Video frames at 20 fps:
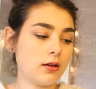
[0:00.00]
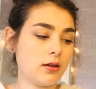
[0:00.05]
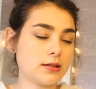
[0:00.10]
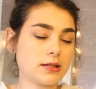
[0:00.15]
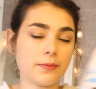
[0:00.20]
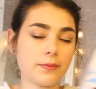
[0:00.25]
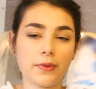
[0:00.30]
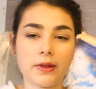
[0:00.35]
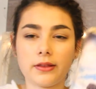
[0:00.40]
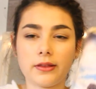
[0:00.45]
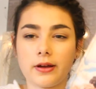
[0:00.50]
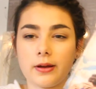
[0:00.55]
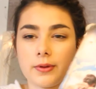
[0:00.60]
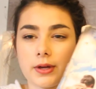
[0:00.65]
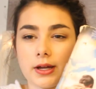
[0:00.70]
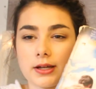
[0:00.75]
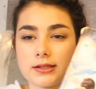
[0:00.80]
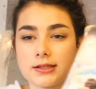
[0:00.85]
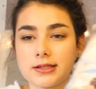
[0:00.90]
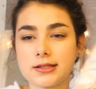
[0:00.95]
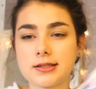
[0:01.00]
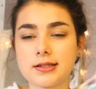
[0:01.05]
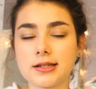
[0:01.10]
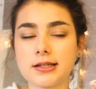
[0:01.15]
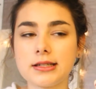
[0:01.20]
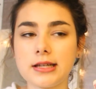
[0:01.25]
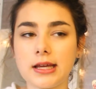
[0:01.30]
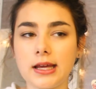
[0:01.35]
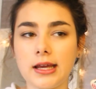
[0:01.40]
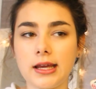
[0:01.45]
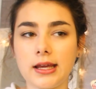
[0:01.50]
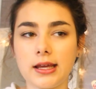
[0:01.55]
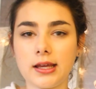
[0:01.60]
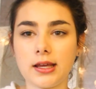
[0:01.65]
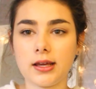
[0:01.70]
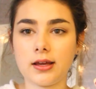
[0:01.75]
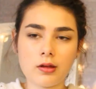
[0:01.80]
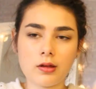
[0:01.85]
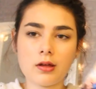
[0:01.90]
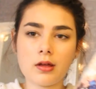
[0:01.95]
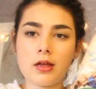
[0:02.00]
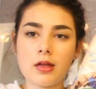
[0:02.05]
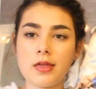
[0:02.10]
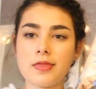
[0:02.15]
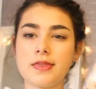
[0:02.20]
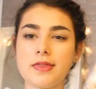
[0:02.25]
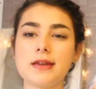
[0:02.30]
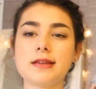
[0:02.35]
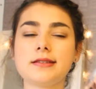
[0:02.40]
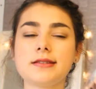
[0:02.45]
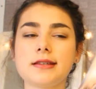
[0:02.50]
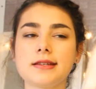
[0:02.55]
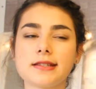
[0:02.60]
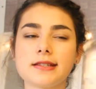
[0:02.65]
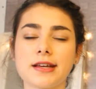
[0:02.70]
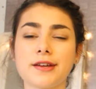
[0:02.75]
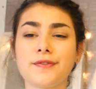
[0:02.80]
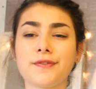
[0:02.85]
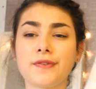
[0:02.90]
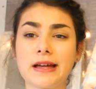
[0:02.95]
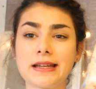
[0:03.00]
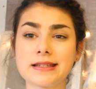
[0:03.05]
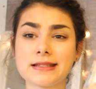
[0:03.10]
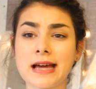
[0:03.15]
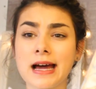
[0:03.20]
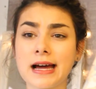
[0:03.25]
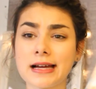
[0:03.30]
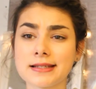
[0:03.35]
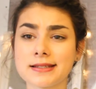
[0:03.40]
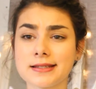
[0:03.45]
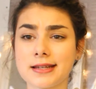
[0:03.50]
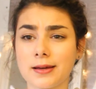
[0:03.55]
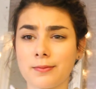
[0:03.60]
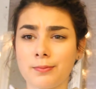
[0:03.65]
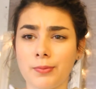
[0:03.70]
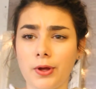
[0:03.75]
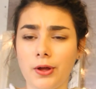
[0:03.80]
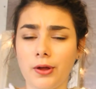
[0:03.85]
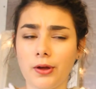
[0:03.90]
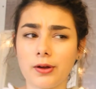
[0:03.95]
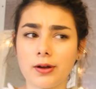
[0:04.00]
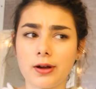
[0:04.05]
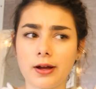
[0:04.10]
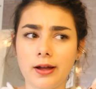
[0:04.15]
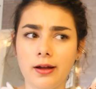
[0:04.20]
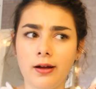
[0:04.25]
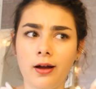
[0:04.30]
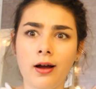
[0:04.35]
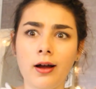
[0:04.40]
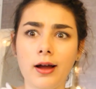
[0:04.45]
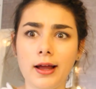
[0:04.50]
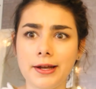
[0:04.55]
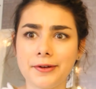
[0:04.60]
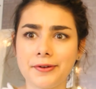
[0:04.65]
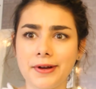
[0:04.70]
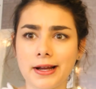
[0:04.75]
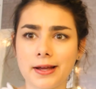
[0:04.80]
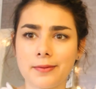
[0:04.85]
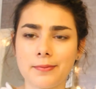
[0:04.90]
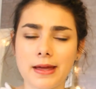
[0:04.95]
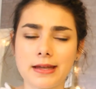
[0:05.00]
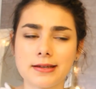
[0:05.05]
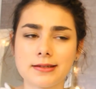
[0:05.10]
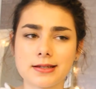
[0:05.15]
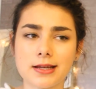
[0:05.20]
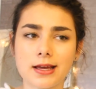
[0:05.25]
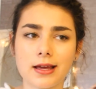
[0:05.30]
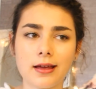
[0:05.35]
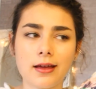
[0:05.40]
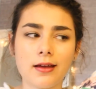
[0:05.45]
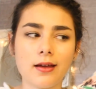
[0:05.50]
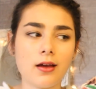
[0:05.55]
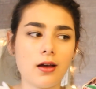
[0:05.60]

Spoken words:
something that I'm going to study. This is a fantastic book. I highly recommend it.